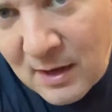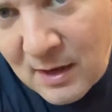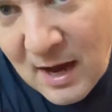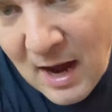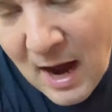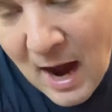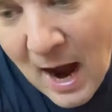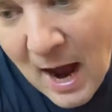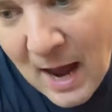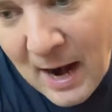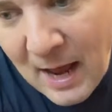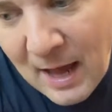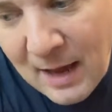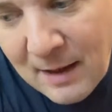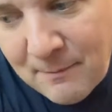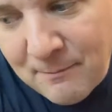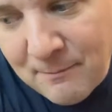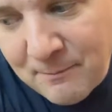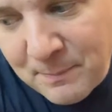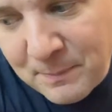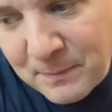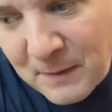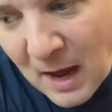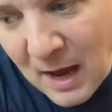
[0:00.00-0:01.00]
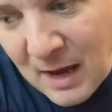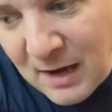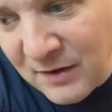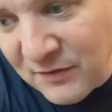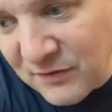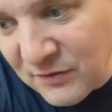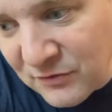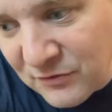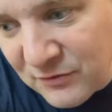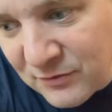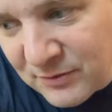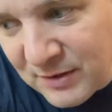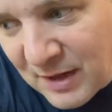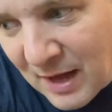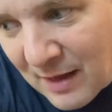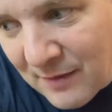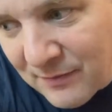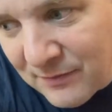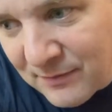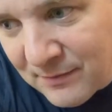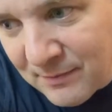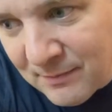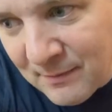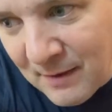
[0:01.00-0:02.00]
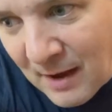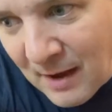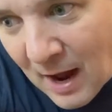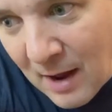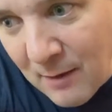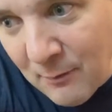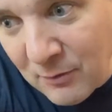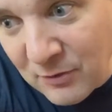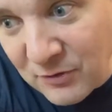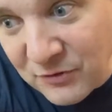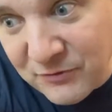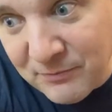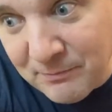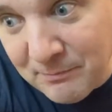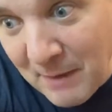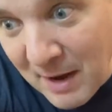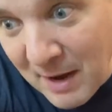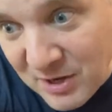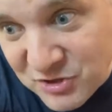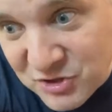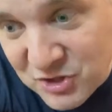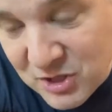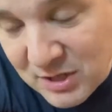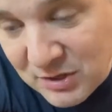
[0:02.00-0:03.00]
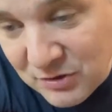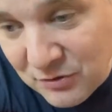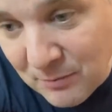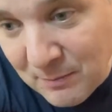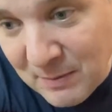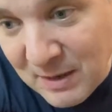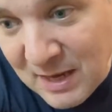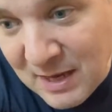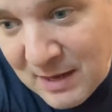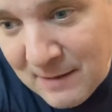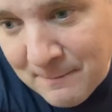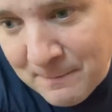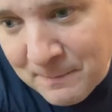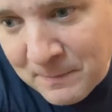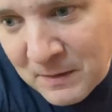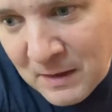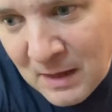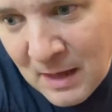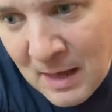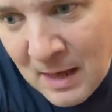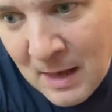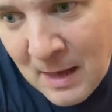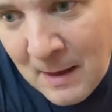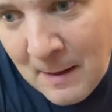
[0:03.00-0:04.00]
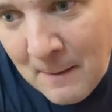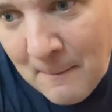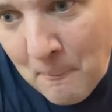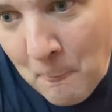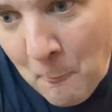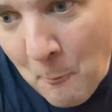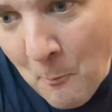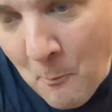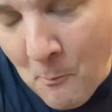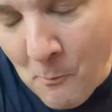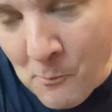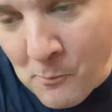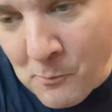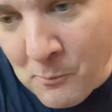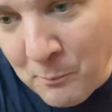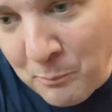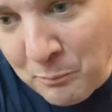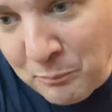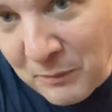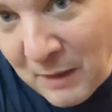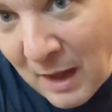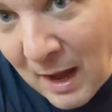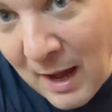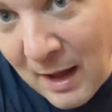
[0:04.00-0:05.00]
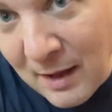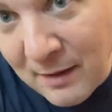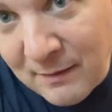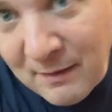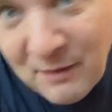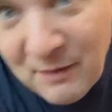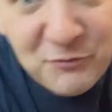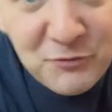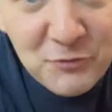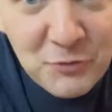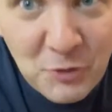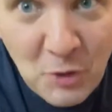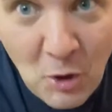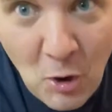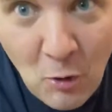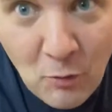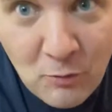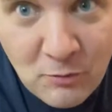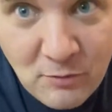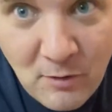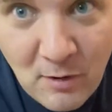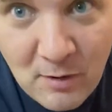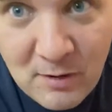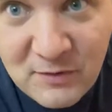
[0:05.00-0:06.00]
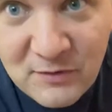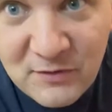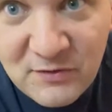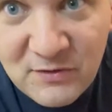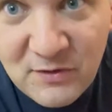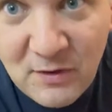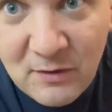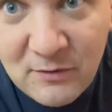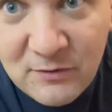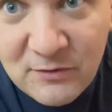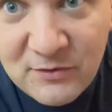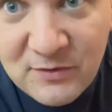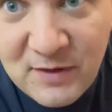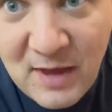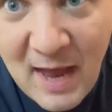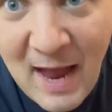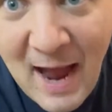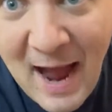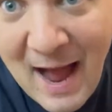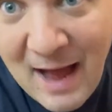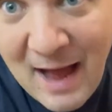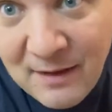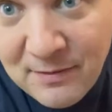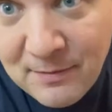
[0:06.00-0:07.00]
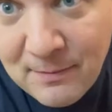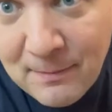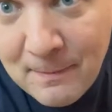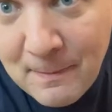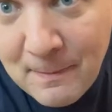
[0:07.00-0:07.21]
and I listened to that. I was magic to me. And as you know, Rolling Stones they had